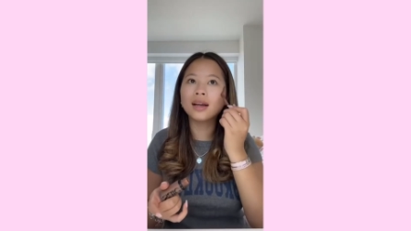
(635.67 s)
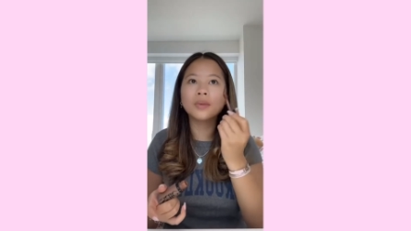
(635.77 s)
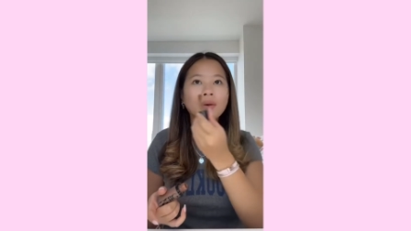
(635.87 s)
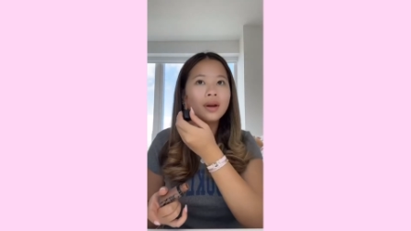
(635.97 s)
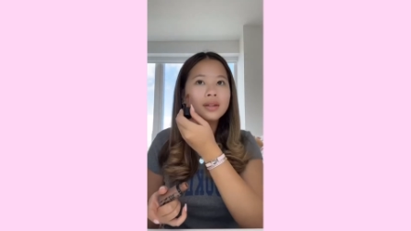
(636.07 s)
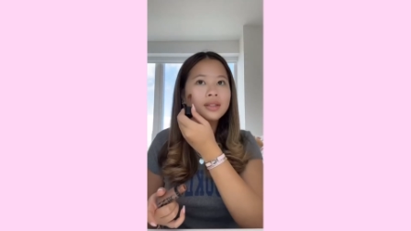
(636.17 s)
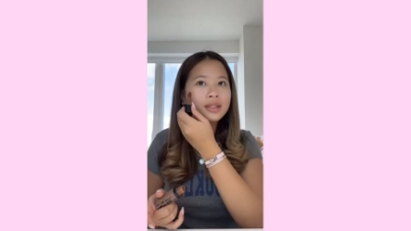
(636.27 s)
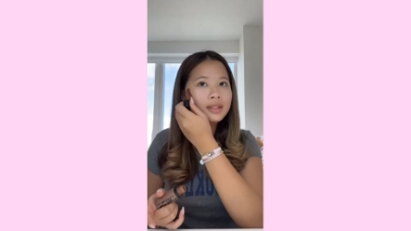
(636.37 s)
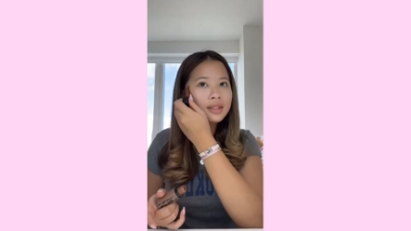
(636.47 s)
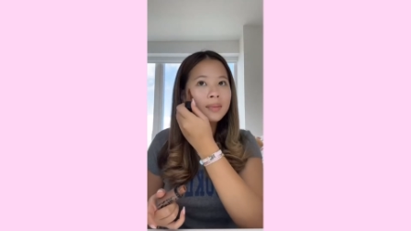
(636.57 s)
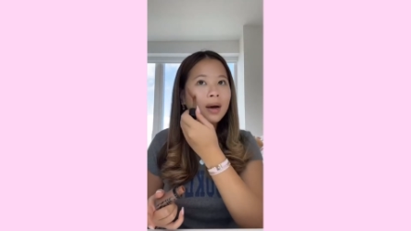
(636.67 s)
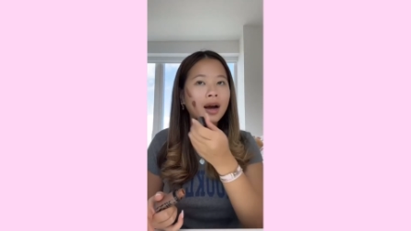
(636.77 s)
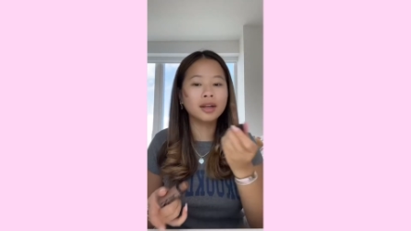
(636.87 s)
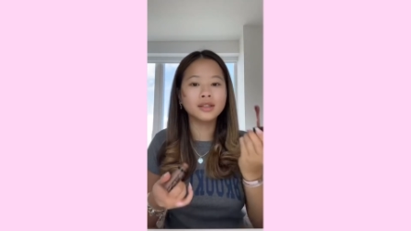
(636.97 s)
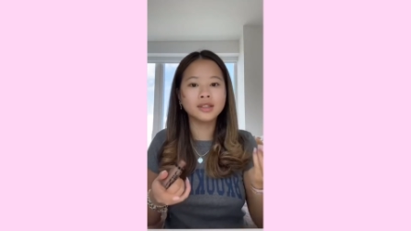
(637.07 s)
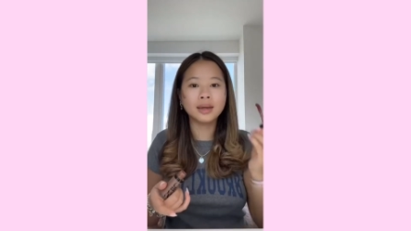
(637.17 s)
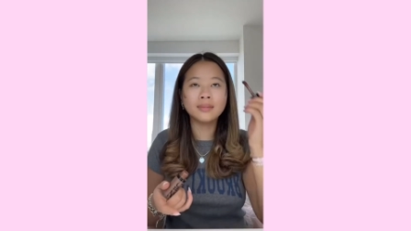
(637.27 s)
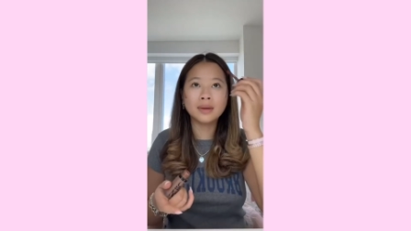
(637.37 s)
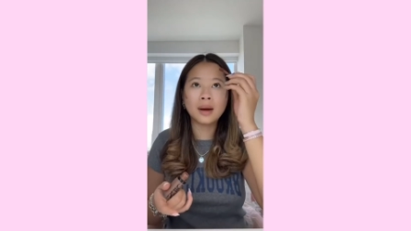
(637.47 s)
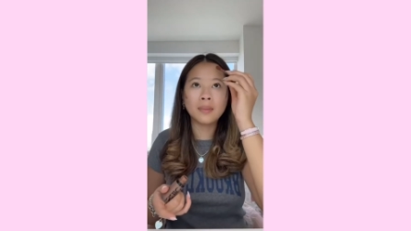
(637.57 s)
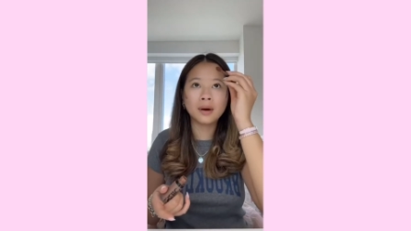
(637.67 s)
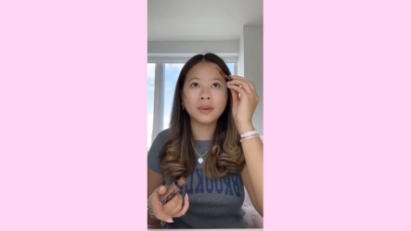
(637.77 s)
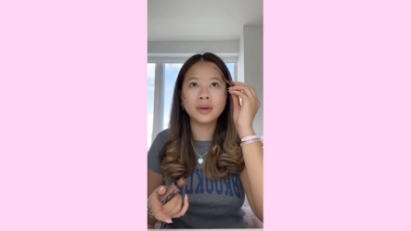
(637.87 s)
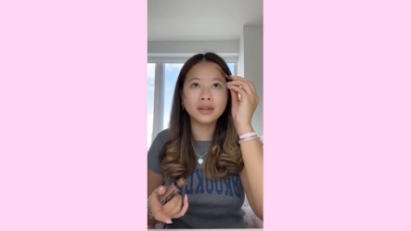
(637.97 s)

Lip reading: going just to my gym in my apartment